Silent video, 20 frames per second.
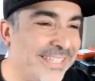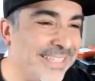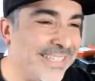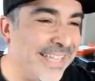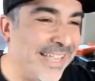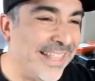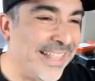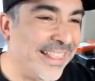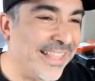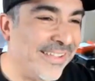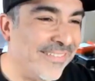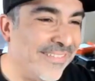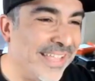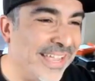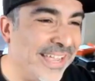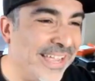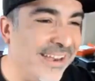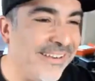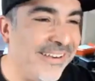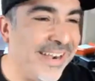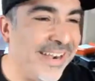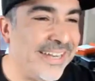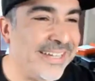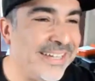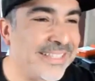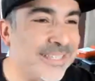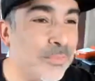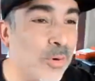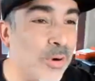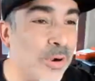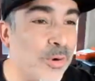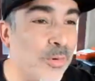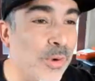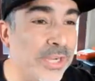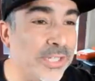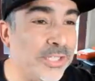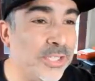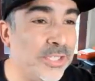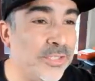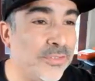I love that. All right, some more
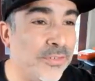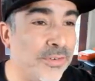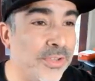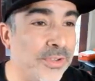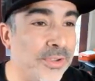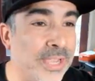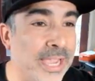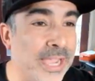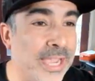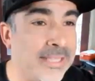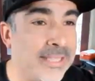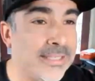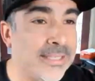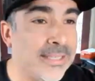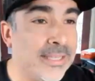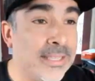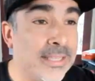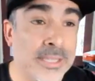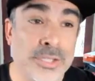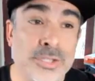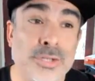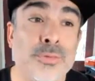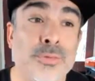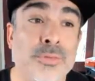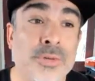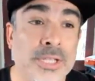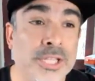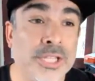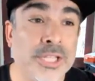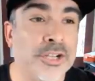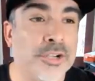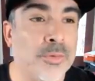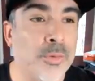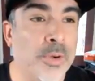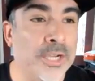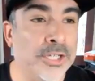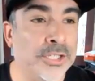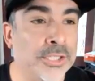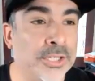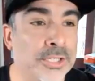questions for you guys. These are really good
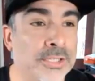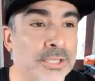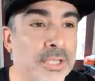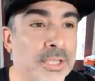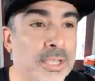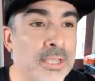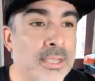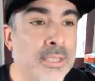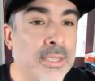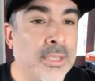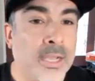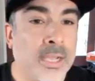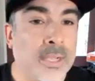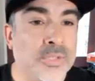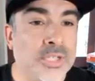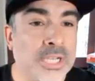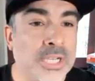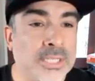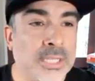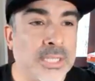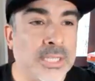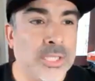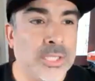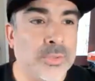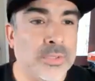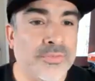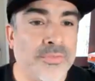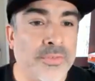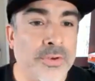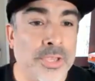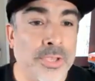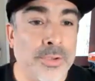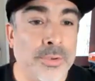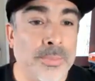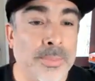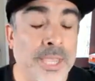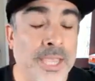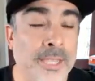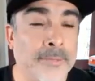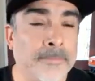questions. Uh, Justin, this one's for you,
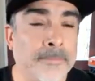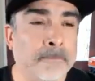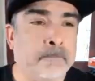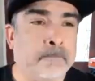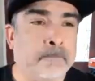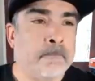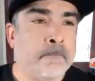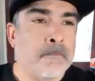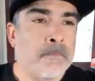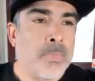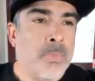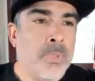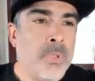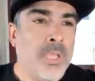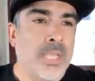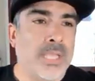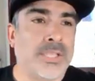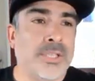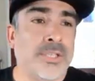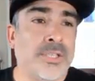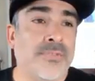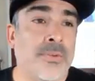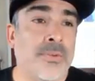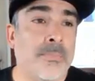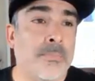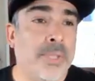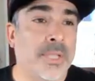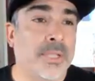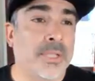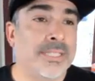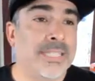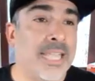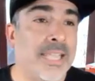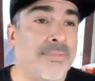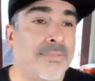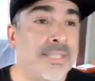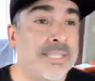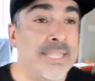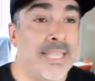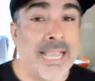man. This is from Bill
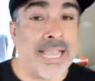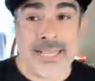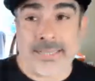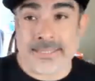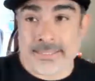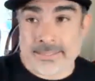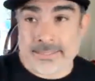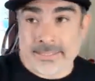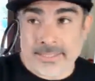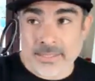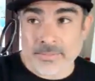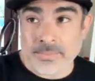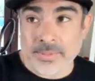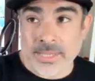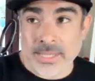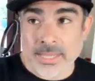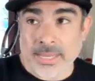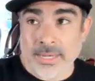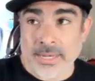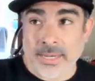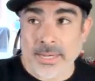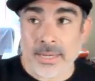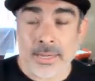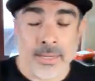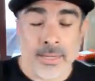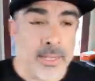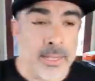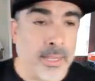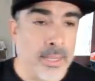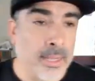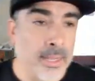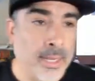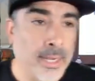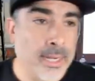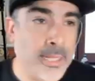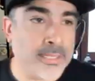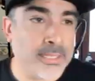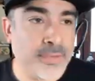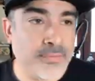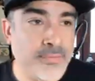Davis. He asked us at the beginning, uh, and I
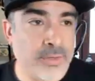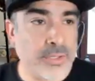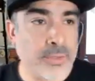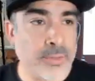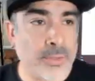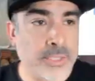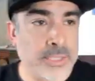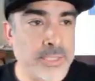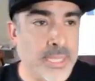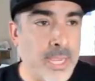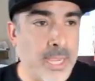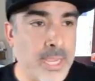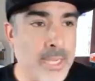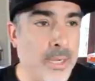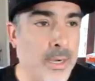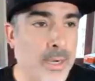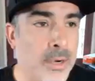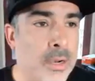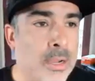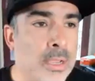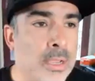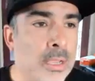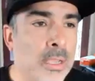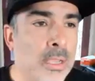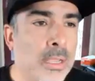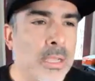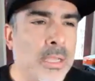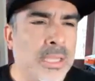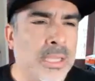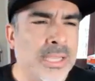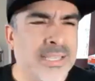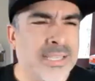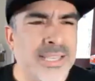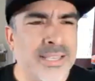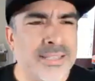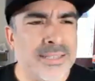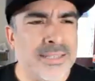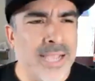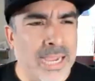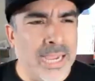saved it towards the end here. He
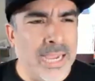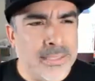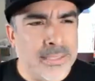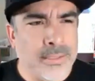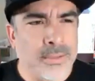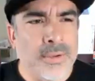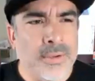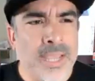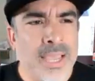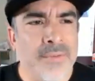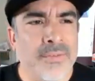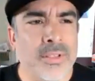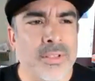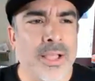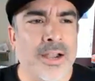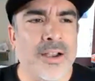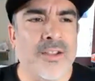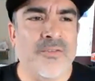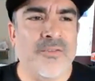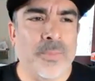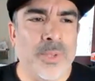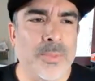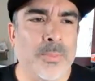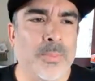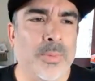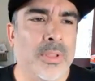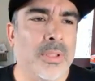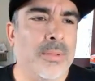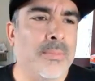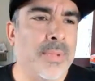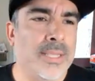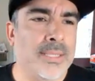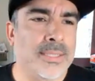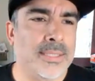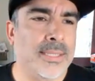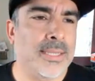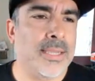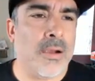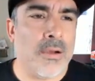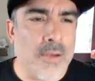says, I don't have a lot of people in my
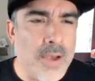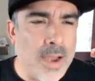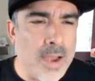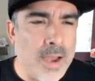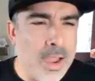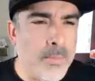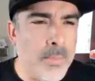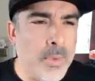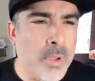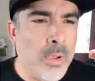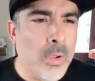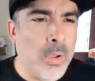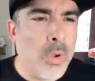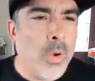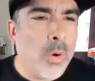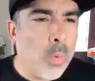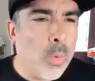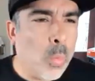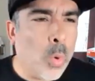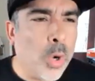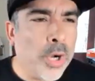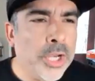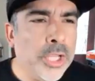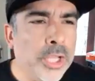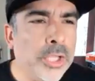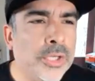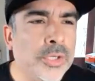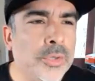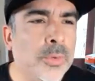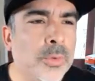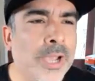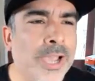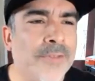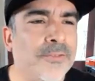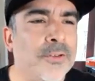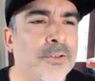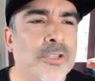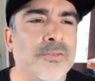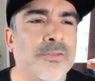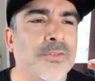CRM. What do you do after
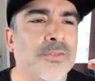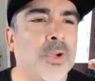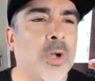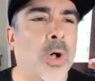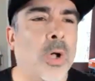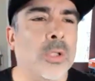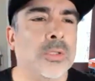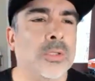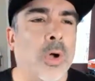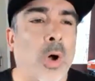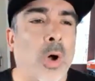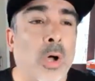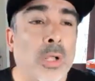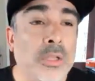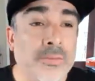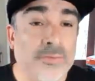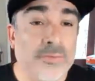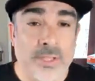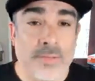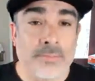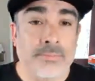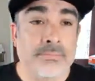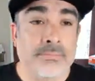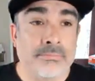you've called all of them?